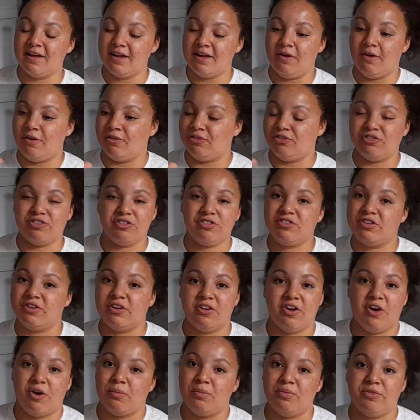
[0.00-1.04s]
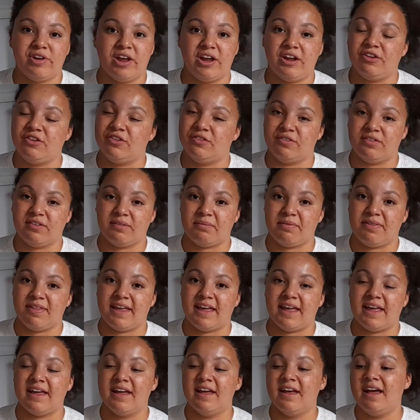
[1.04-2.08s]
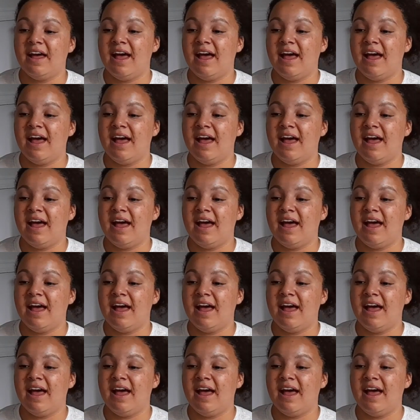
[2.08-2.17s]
or just an object of something,